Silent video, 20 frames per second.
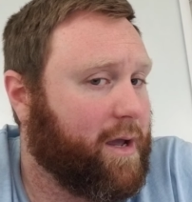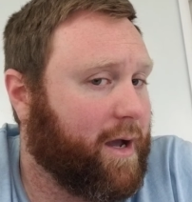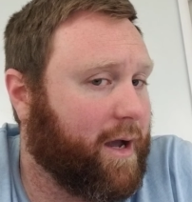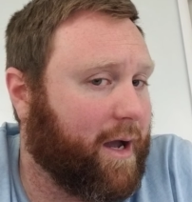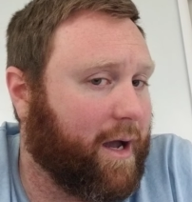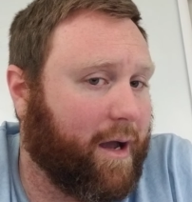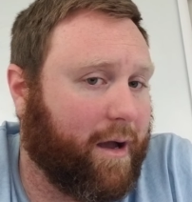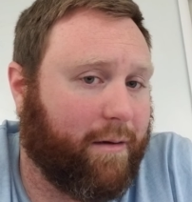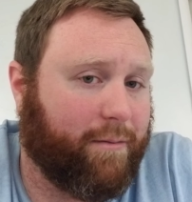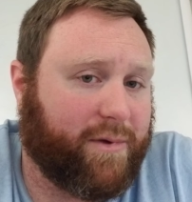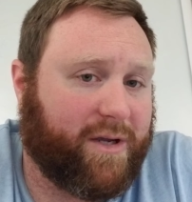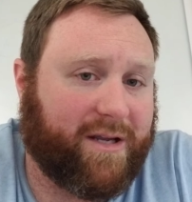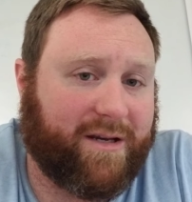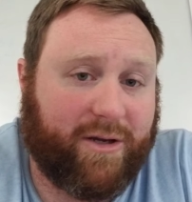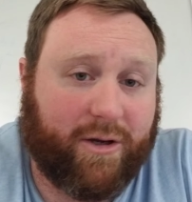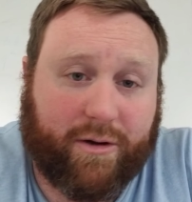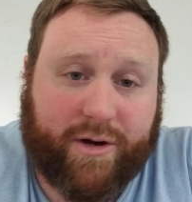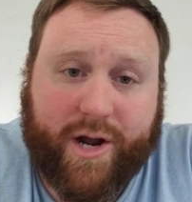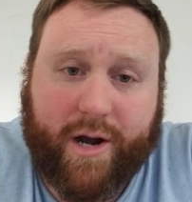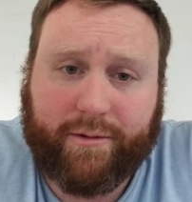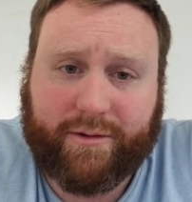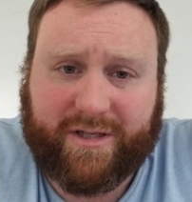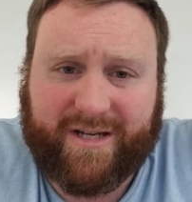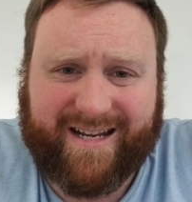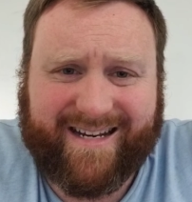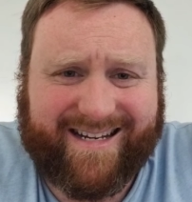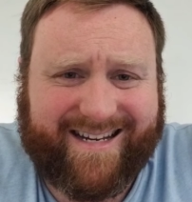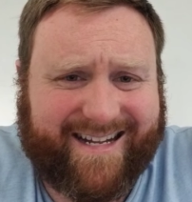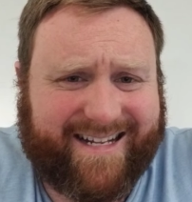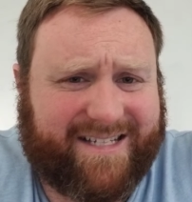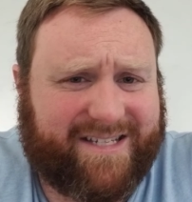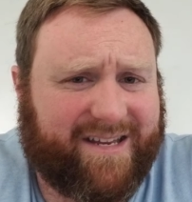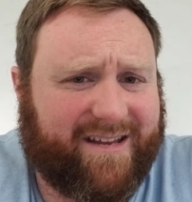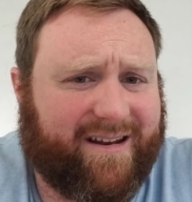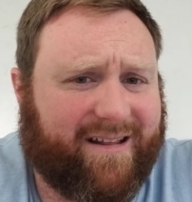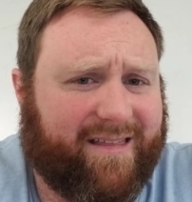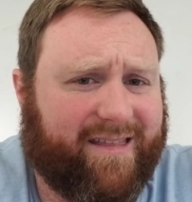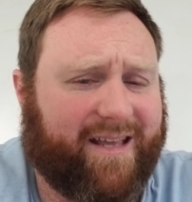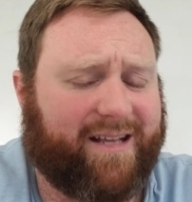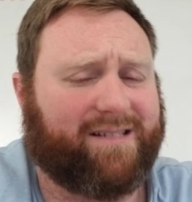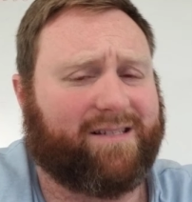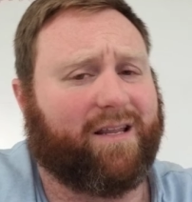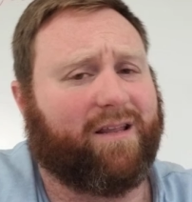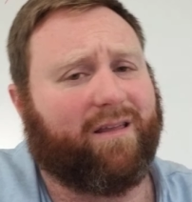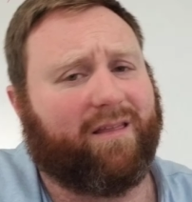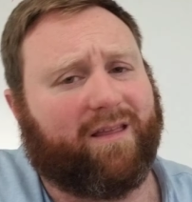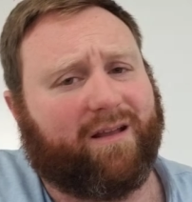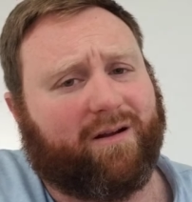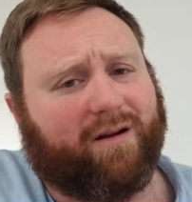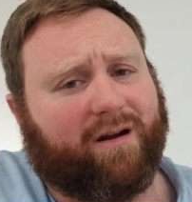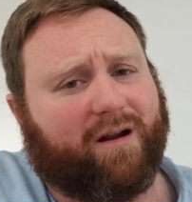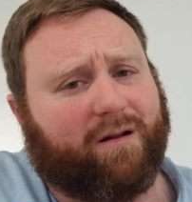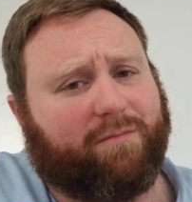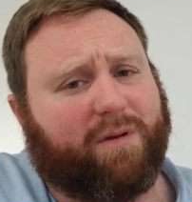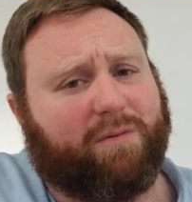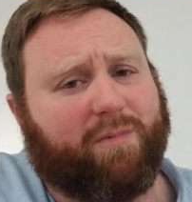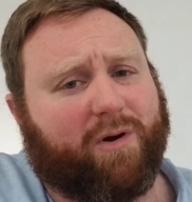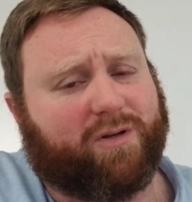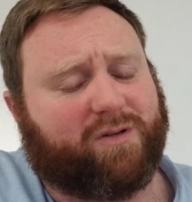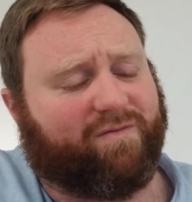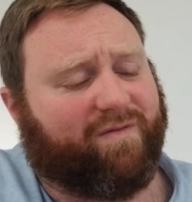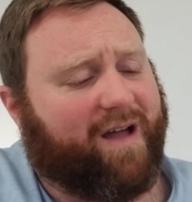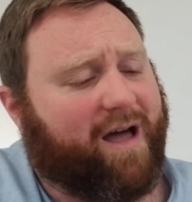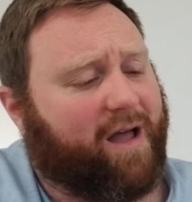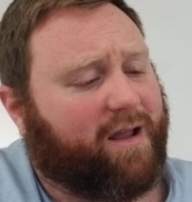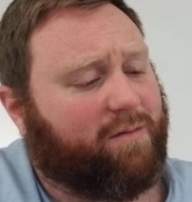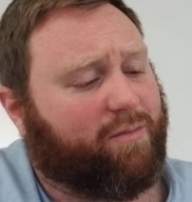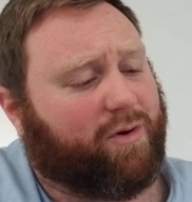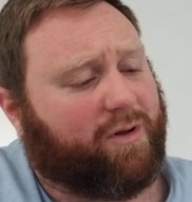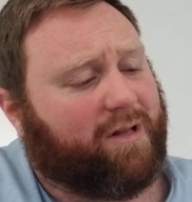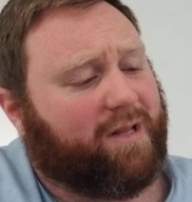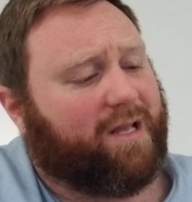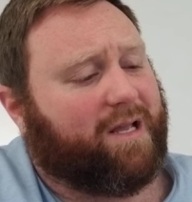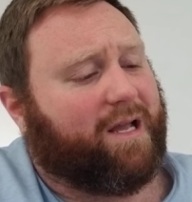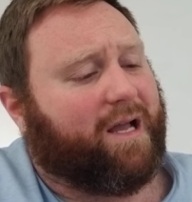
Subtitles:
Your notes condensed into things that you think are going to be most valuable.